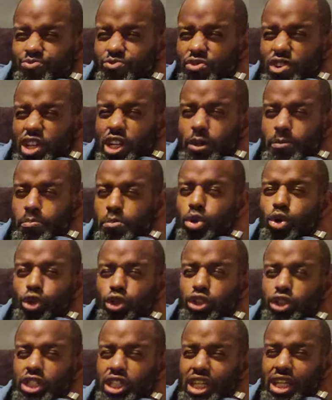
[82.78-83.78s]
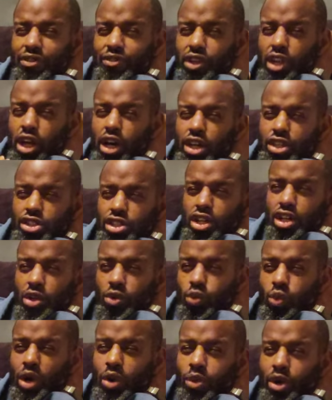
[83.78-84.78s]
really pushed to give an answer
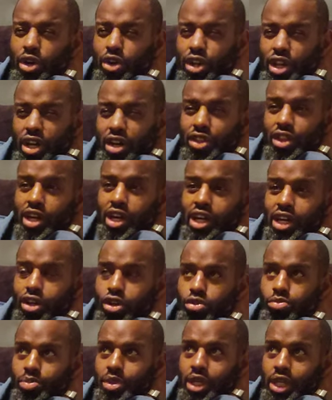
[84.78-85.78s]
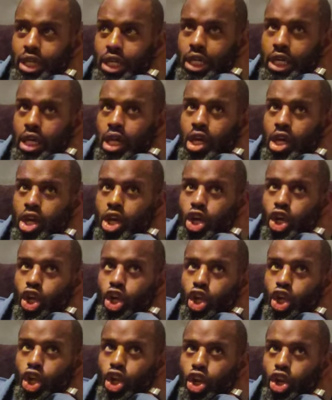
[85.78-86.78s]
one way or the other, it would be
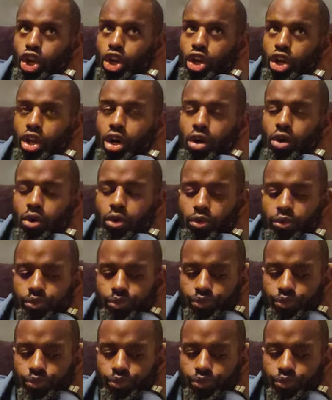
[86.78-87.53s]
no.